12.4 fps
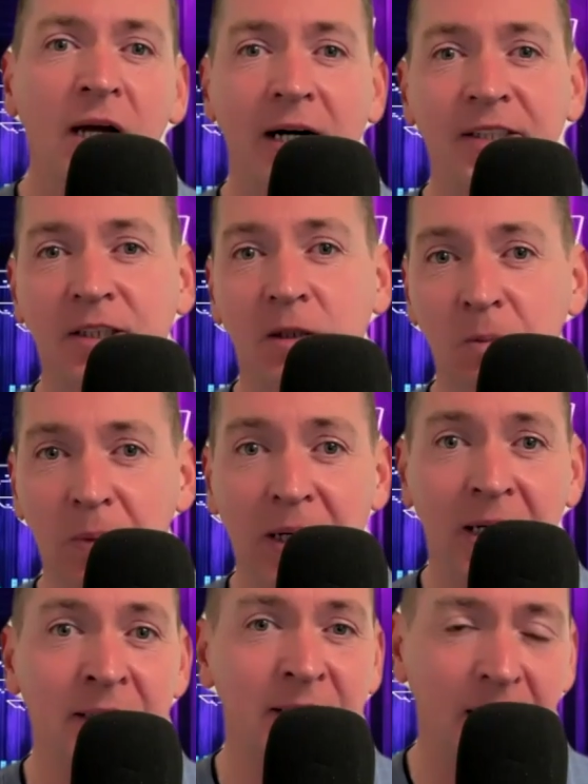has
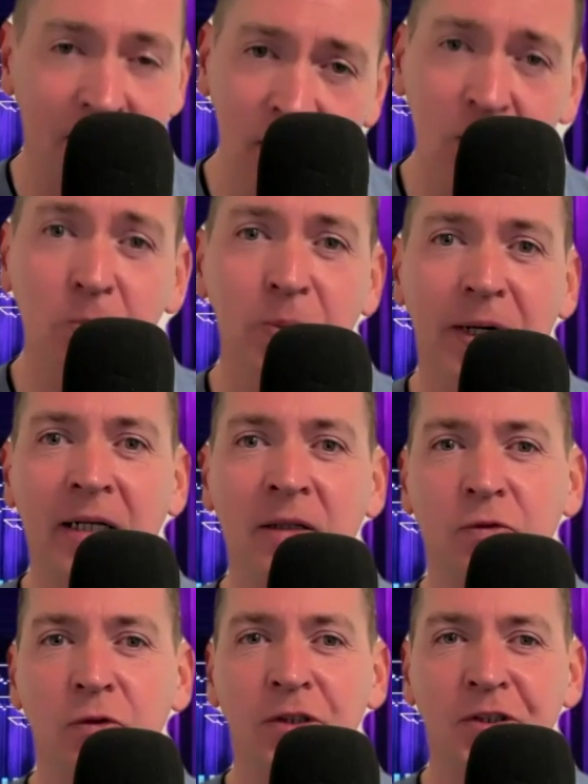combined and compiled
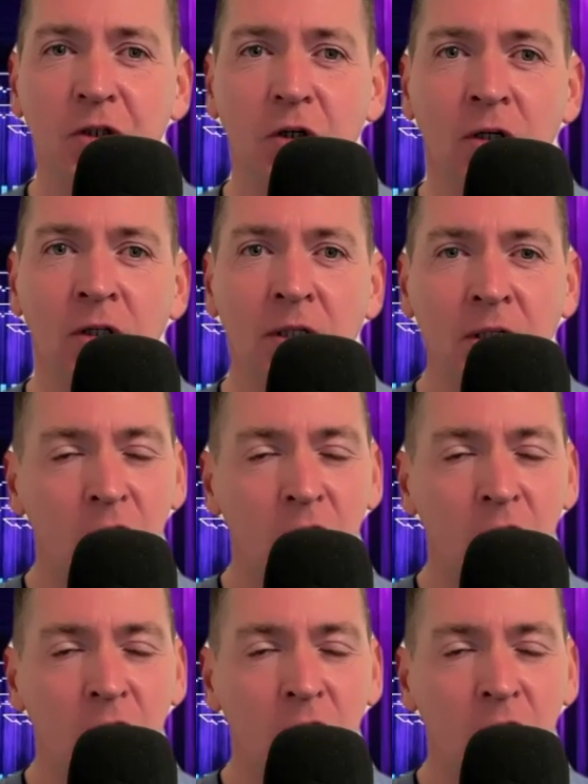for us all.